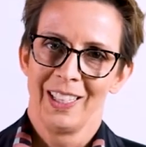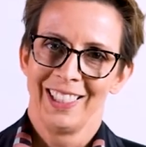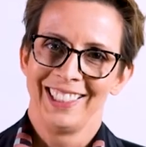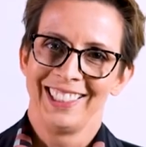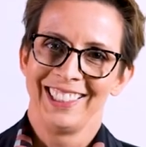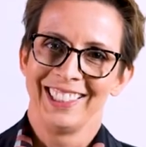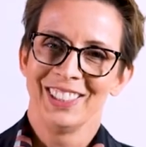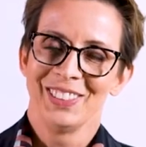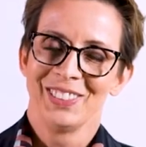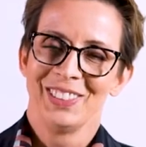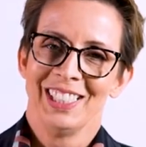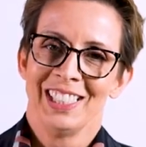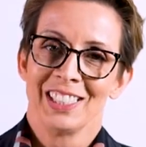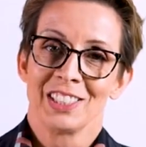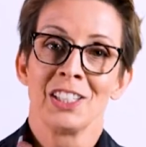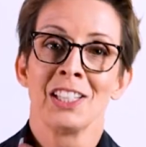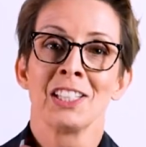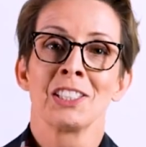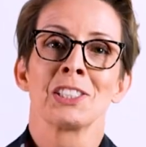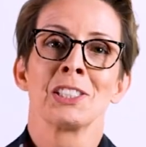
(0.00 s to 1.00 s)
Yeah. So
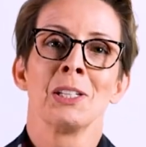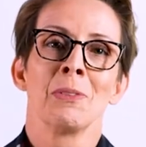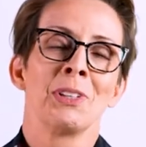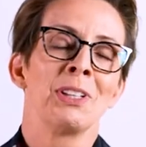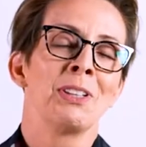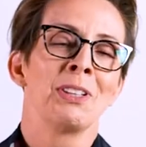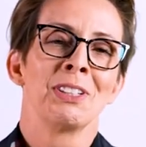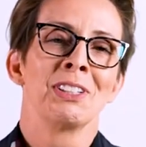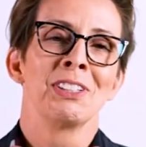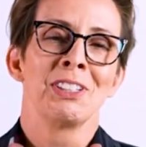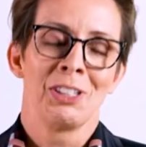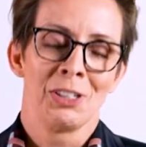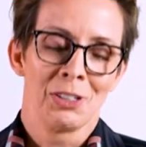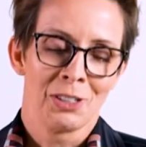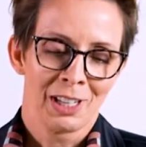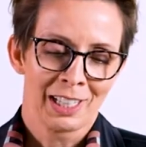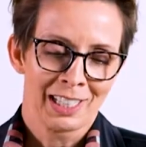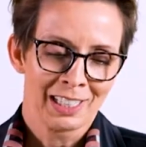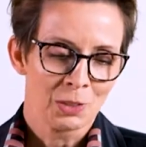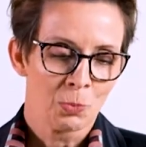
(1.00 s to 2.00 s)
that's something that,
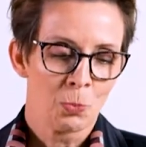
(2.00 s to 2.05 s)
I guess,